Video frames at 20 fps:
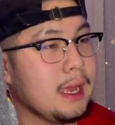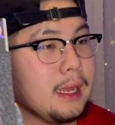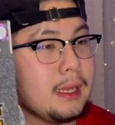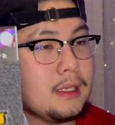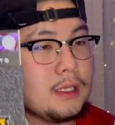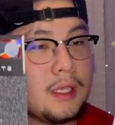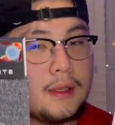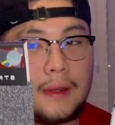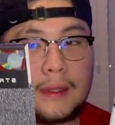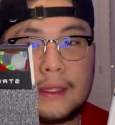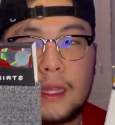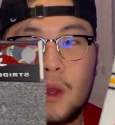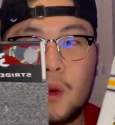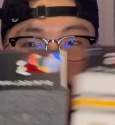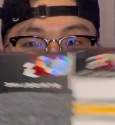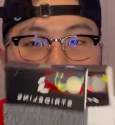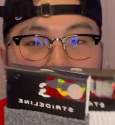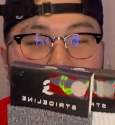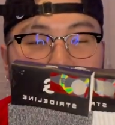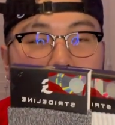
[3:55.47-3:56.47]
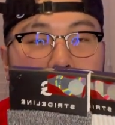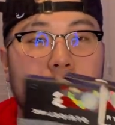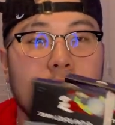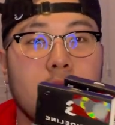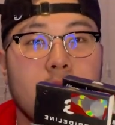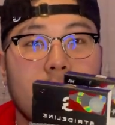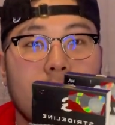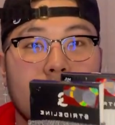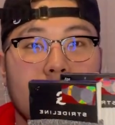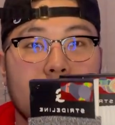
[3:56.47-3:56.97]
and stuff like that, wear these out.
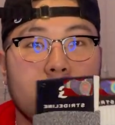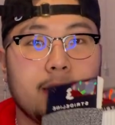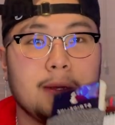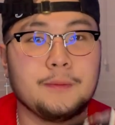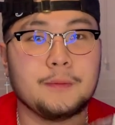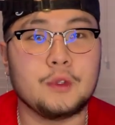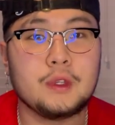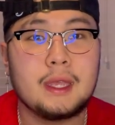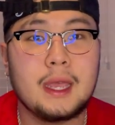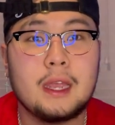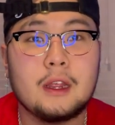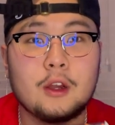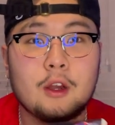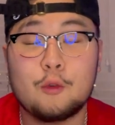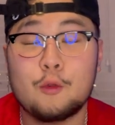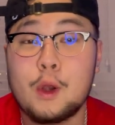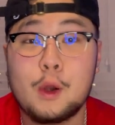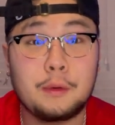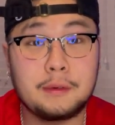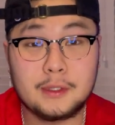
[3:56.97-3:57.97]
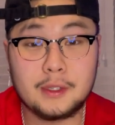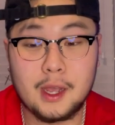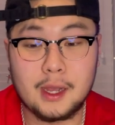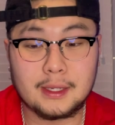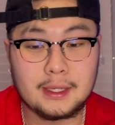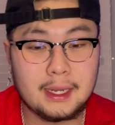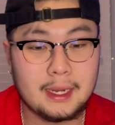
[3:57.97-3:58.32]
Um, you can't go wrong with socks.